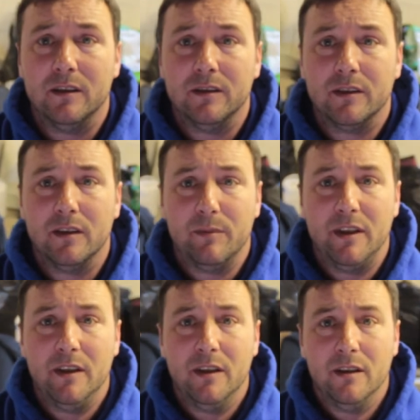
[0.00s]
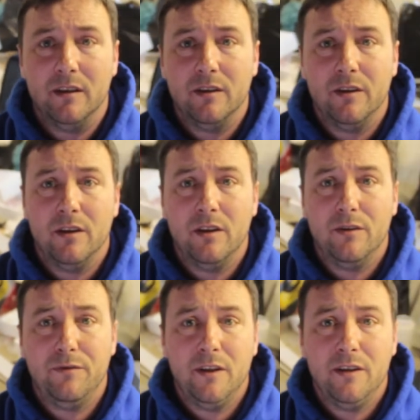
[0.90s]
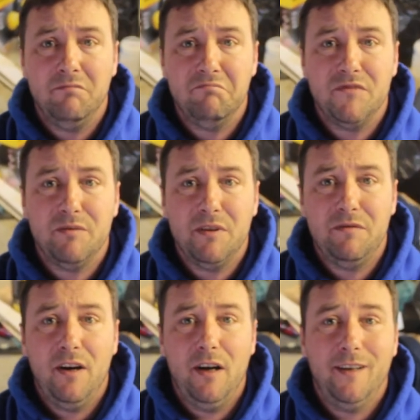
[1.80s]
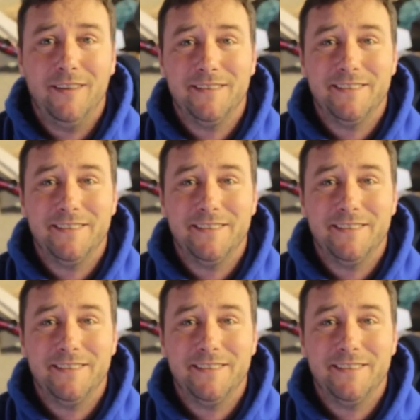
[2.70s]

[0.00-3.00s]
it's gonna be not a lot of fun, to be fair.